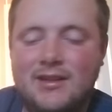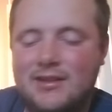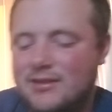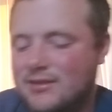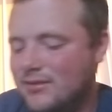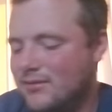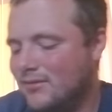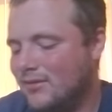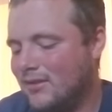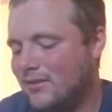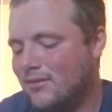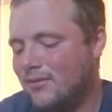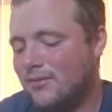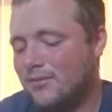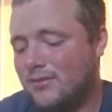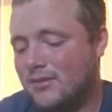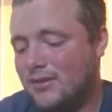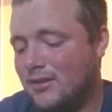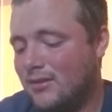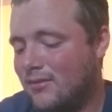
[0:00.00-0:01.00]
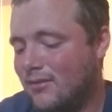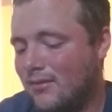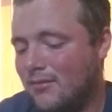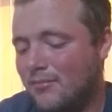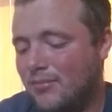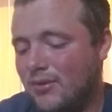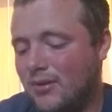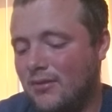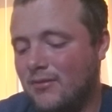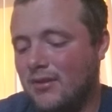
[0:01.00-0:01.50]
She was like, the loose discs are in
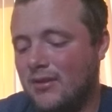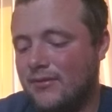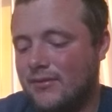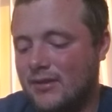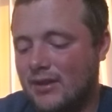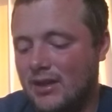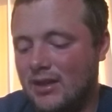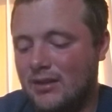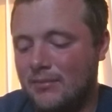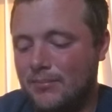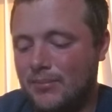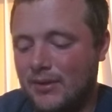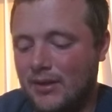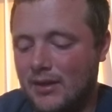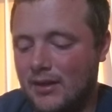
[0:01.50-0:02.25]
pretty rough shape.